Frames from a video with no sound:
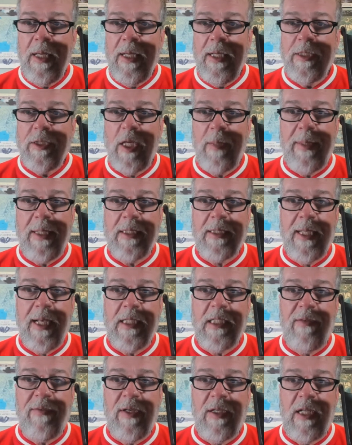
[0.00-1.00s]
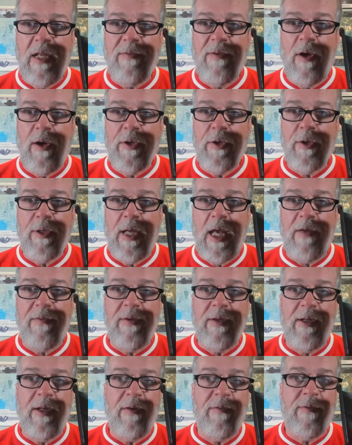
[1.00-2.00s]
JB says, if you live all your life
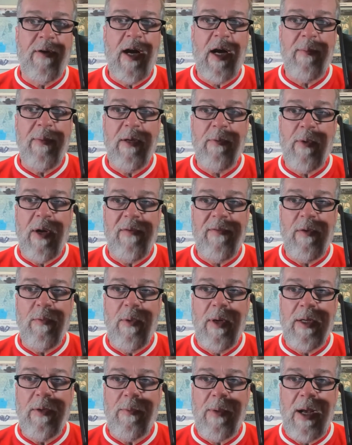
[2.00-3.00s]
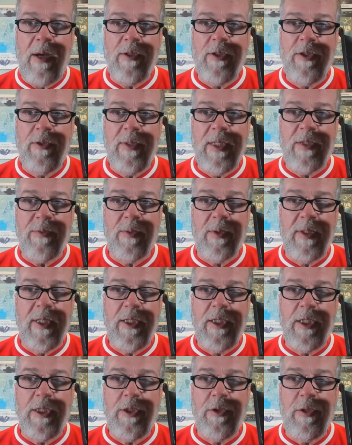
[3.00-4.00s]
in an environment where everyone around you is
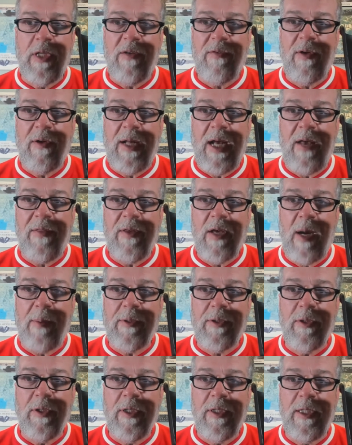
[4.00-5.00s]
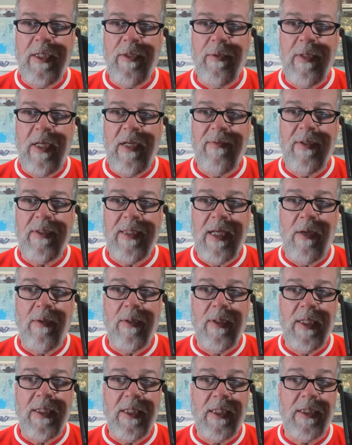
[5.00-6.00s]
religious, you never had the opportunity to even doubt.
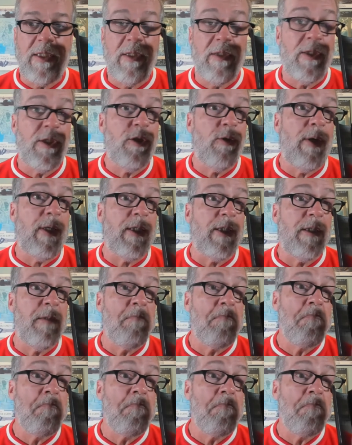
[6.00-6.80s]
Is it still a choice?